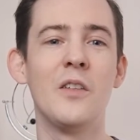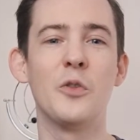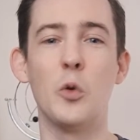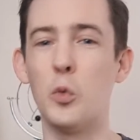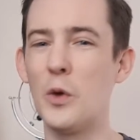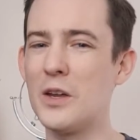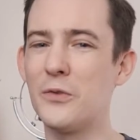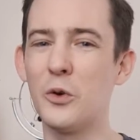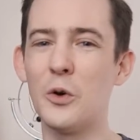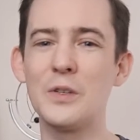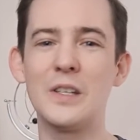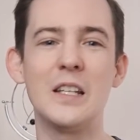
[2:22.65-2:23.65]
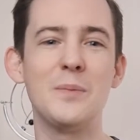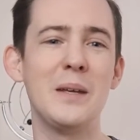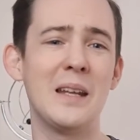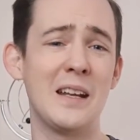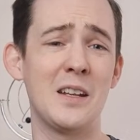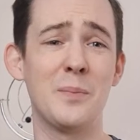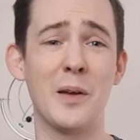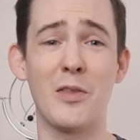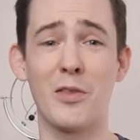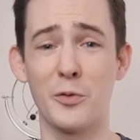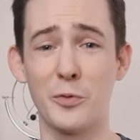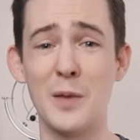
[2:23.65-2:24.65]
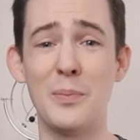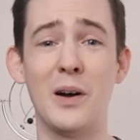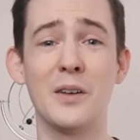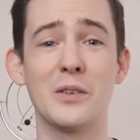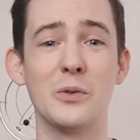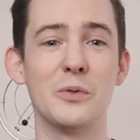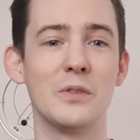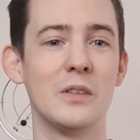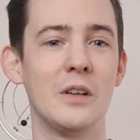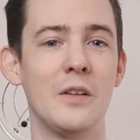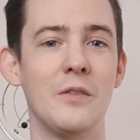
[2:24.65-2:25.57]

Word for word: the weak force is mediated by three particles: